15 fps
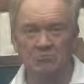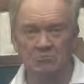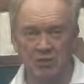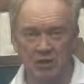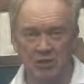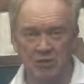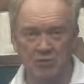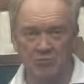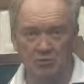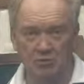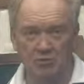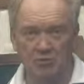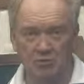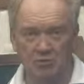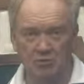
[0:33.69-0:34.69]
made the
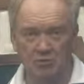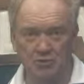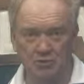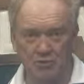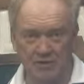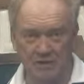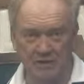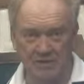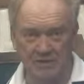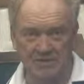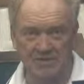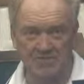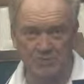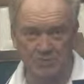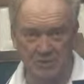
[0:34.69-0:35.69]
motion to
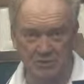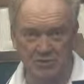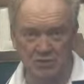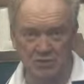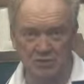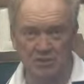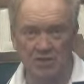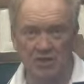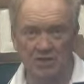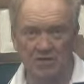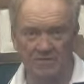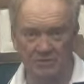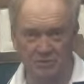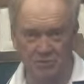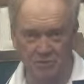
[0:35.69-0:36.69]
relieve Russell
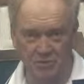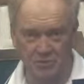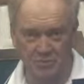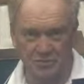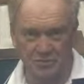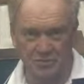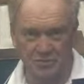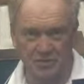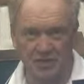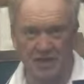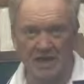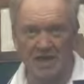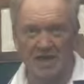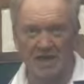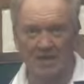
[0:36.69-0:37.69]
of her duties
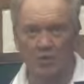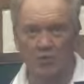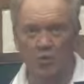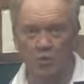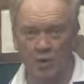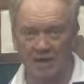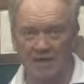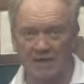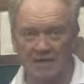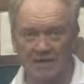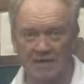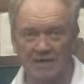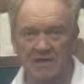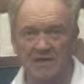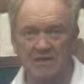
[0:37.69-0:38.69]
and
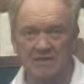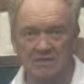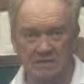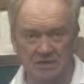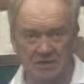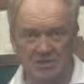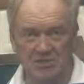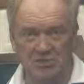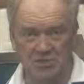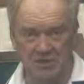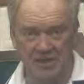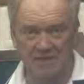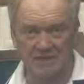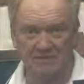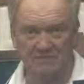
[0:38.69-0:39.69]
quickly got a
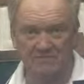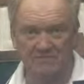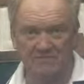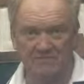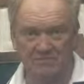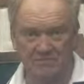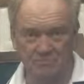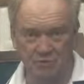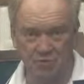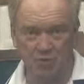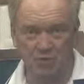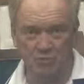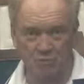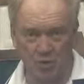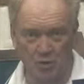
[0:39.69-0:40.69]
second from
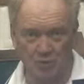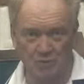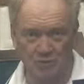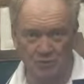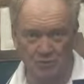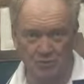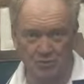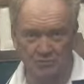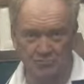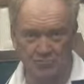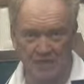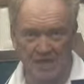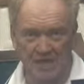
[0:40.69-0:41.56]
Joe Bollinger.